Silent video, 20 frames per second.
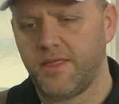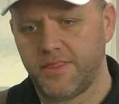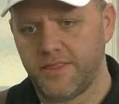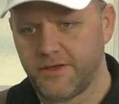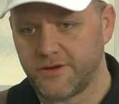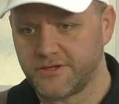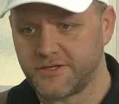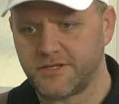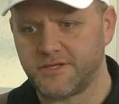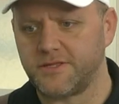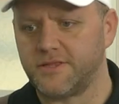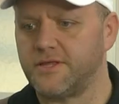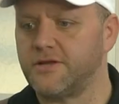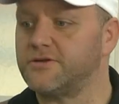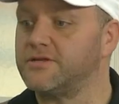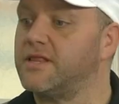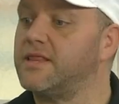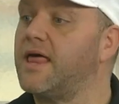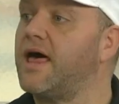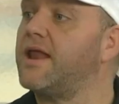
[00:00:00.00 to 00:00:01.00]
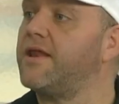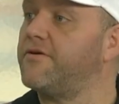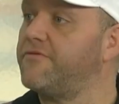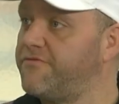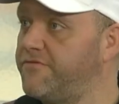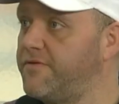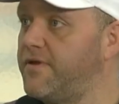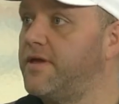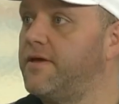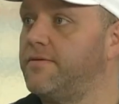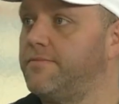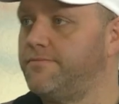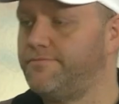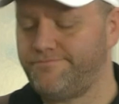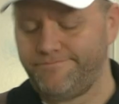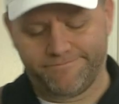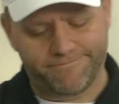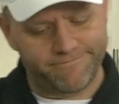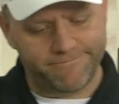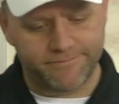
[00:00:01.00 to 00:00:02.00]
There's there's a lot of uh,
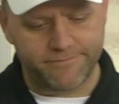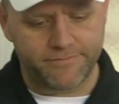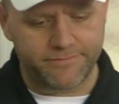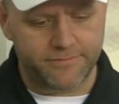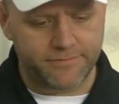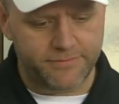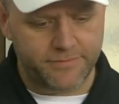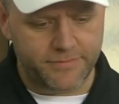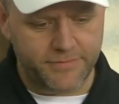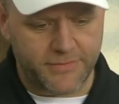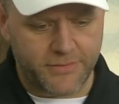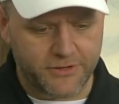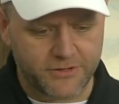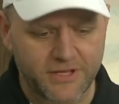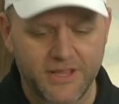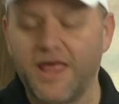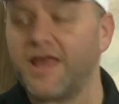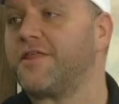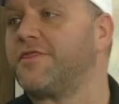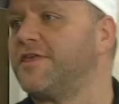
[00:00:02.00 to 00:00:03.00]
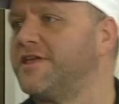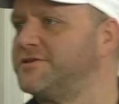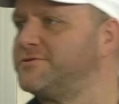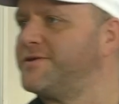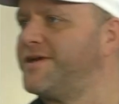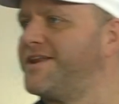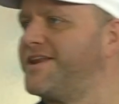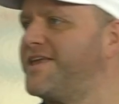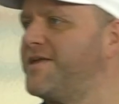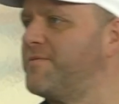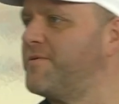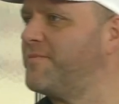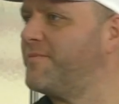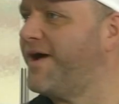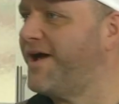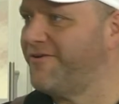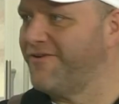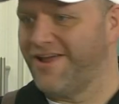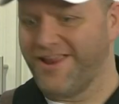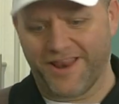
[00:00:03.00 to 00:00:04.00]
there's a lot of things we got to keep in
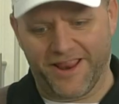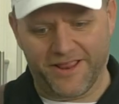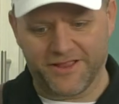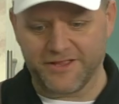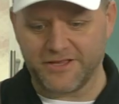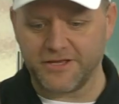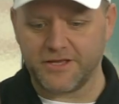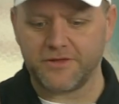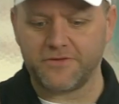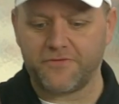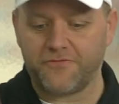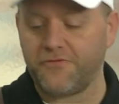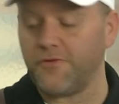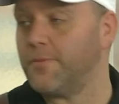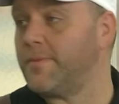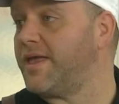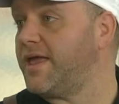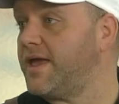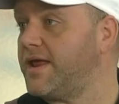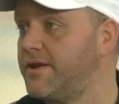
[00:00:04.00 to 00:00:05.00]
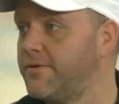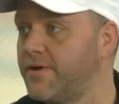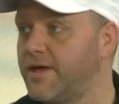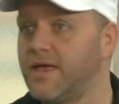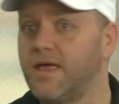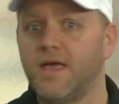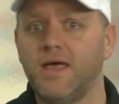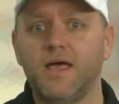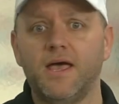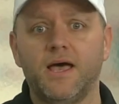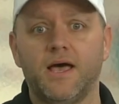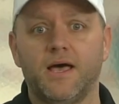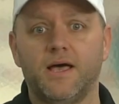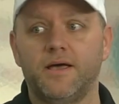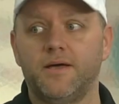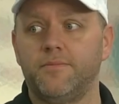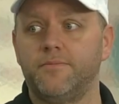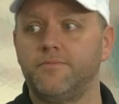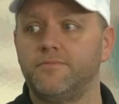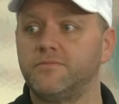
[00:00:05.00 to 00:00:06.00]
mind, right? okay. It, for me, anyway,
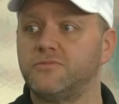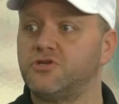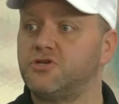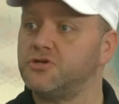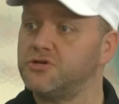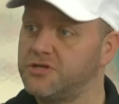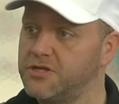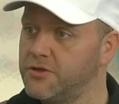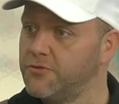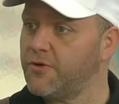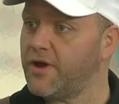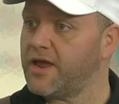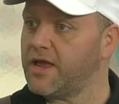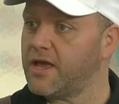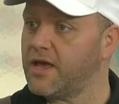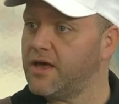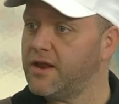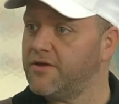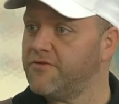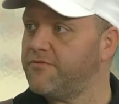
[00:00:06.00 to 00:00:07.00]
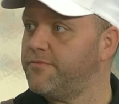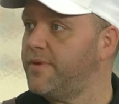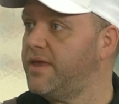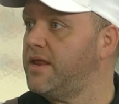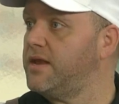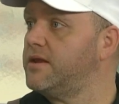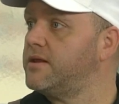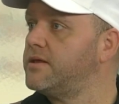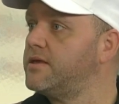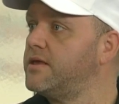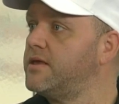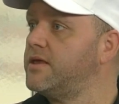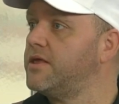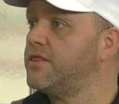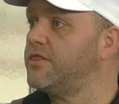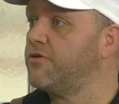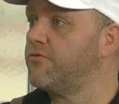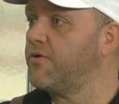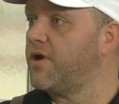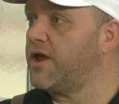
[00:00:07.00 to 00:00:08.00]
um, choosing the right cut of meat,
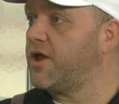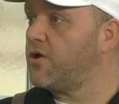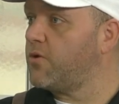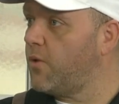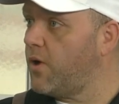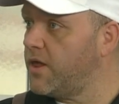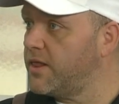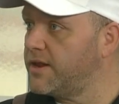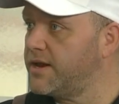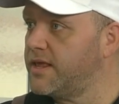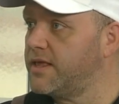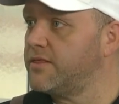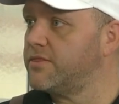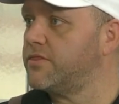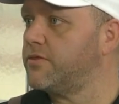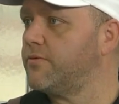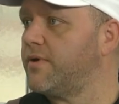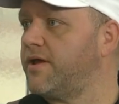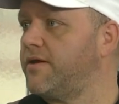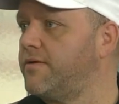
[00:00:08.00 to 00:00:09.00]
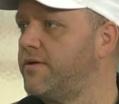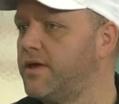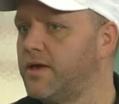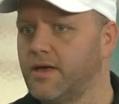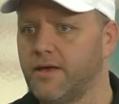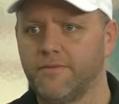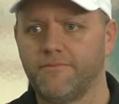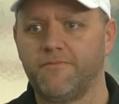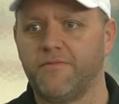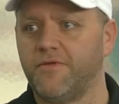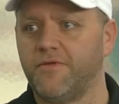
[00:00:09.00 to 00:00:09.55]
the right quality, the right uh,